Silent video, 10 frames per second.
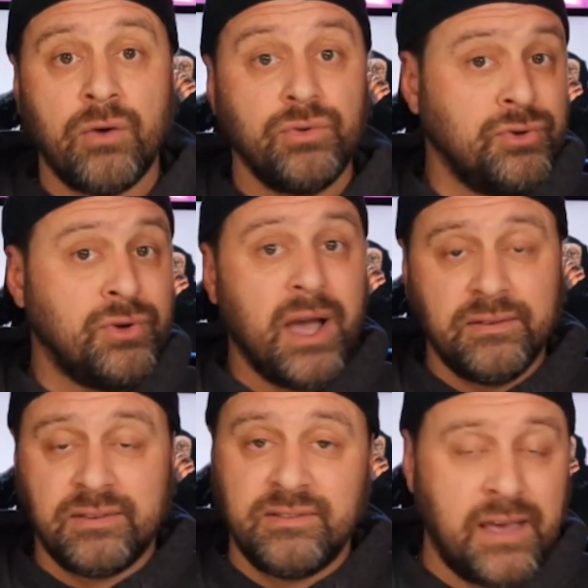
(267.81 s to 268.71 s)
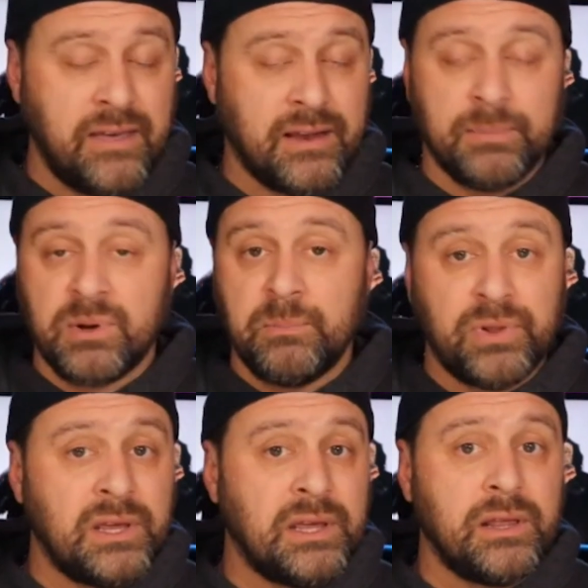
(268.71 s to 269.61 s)
you guys can say that I'm
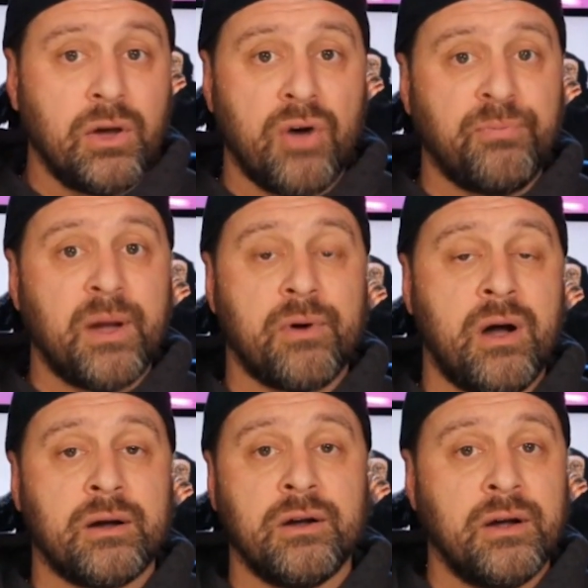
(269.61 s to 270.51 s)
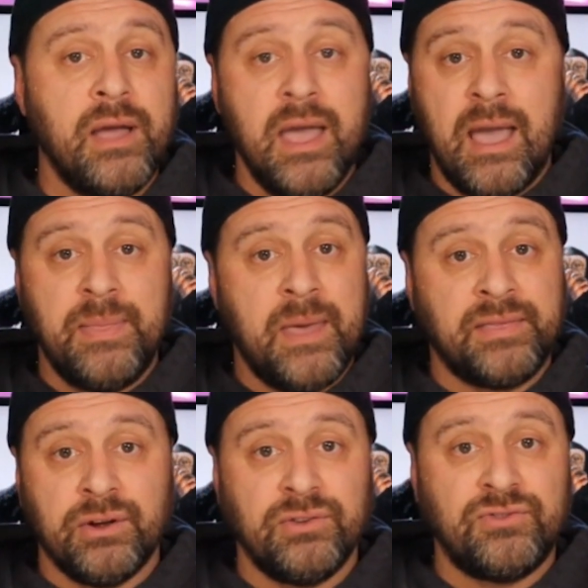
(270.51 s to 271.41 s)
completely off my rocker and that
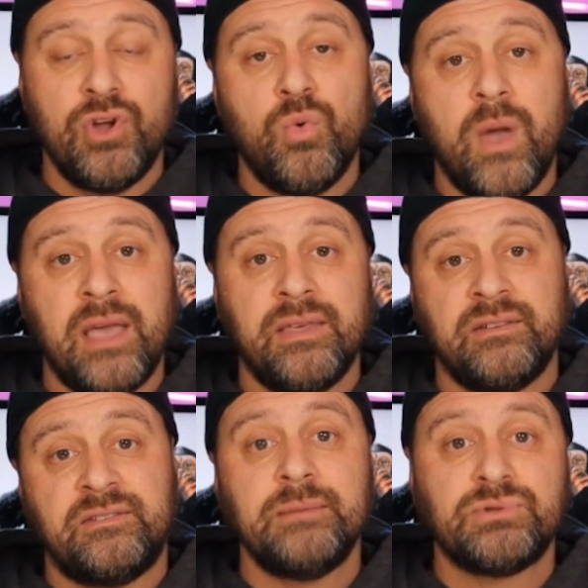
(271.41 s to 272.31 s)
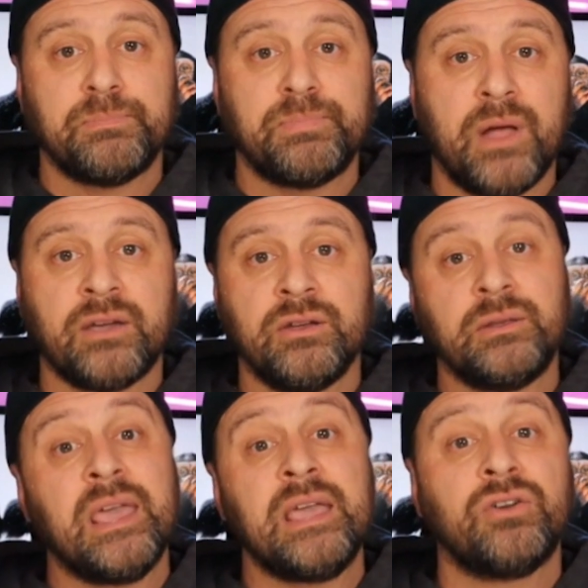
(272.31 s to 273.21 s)
there is no way that a steamship line could
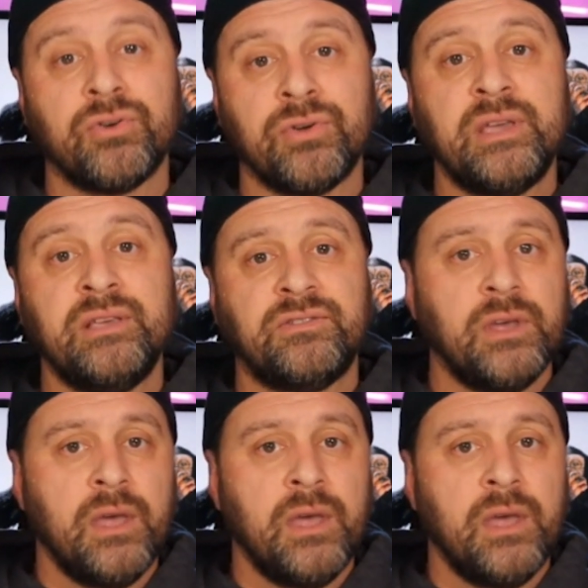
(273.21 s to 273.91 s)
increase